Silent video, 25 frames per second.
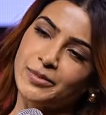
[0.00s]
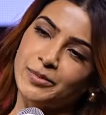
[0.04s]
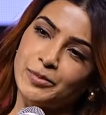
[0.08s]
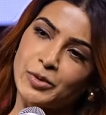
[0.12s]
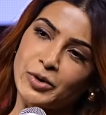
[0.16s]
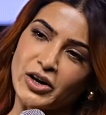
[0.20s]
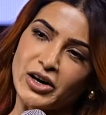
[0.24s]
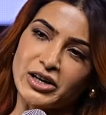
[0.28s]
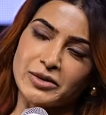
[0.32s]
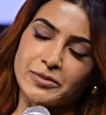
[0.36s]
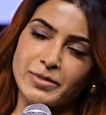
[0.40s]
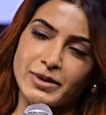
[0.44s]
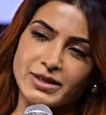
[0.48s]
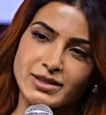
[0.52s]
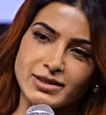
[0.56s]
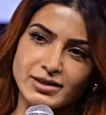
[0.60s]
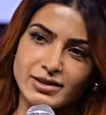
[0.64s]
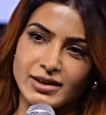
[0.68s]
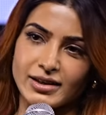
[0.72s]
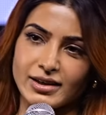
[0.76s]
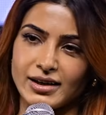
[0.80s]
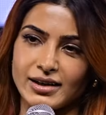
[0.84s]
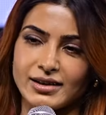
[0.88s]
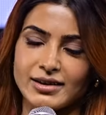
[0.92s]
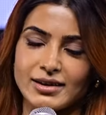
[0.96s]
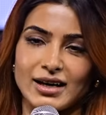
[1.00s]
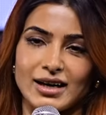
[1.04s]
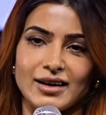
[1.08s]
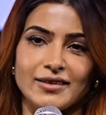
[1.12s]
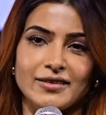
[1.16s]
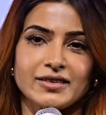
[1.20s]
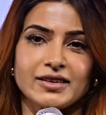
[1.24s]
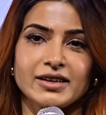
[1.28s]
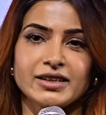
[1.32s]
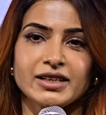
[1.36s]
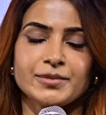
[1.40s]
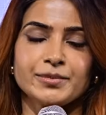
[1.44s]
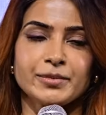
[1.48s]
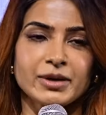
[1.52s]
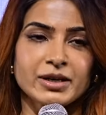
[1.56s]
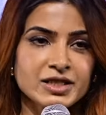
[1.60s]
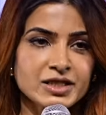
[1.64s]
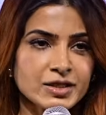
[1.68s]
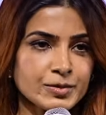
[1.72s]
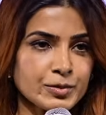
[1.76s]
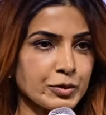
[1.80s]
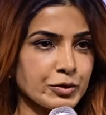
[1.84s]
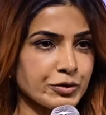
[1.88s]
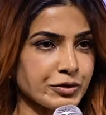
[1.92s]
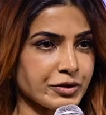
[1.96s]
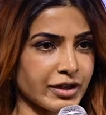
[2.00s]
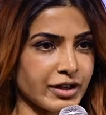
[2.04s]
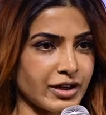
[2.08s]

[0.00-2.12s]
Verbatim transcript: blockbuster hit kavalani manaspurtiga